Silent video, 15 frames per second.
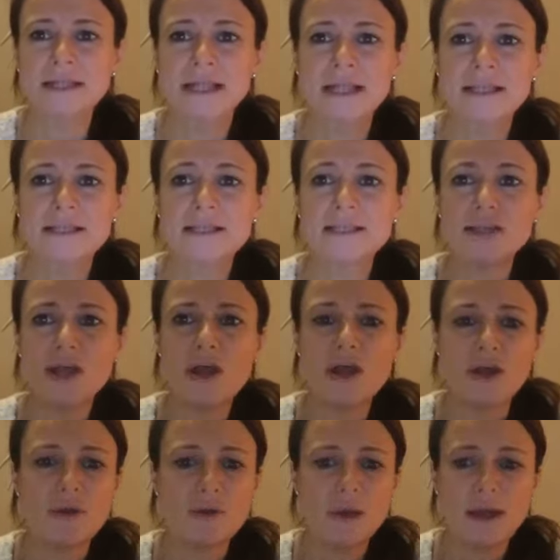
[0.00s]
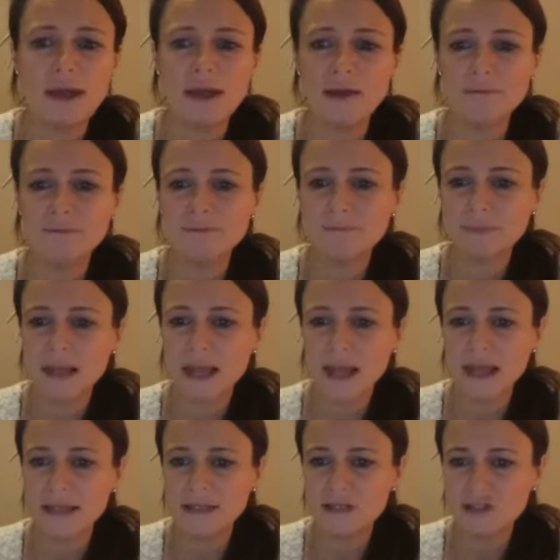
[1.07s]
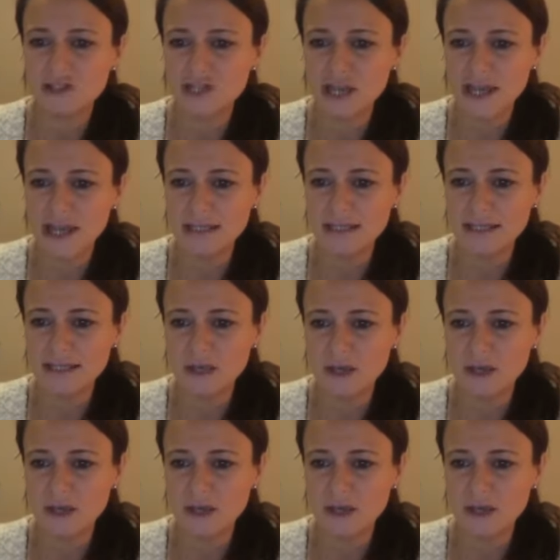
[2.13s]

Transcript: So, and Jane says,